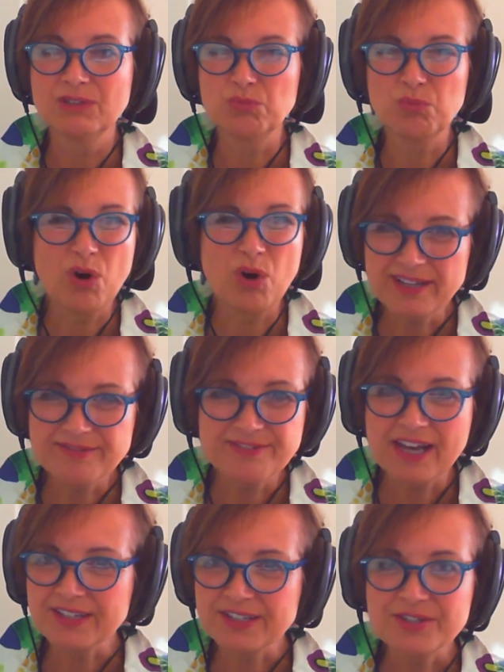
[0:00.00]
why
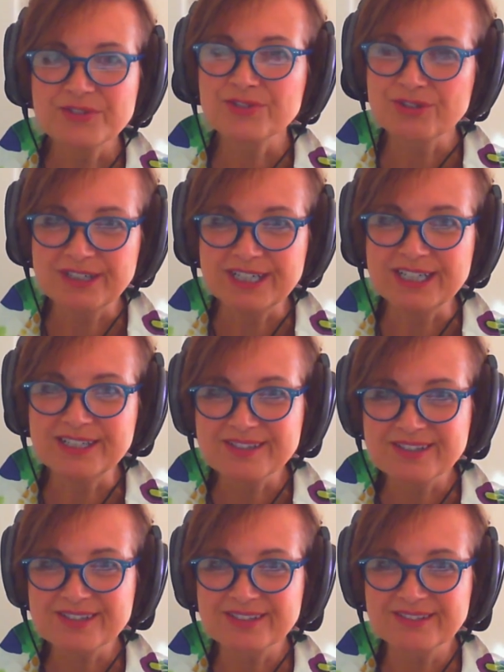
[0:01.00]
value
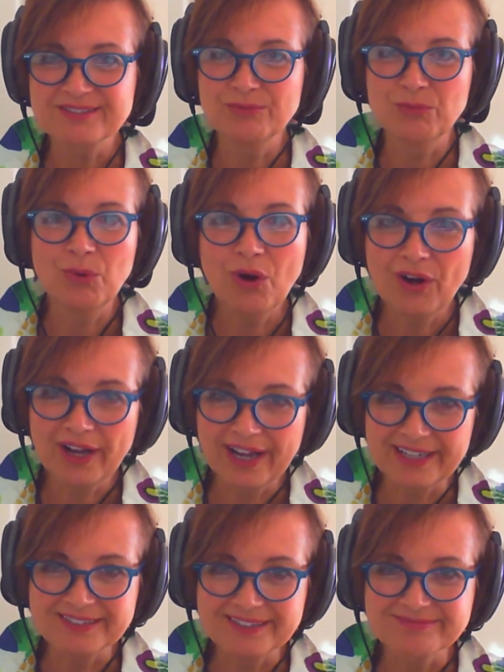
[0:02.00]
trees? Why?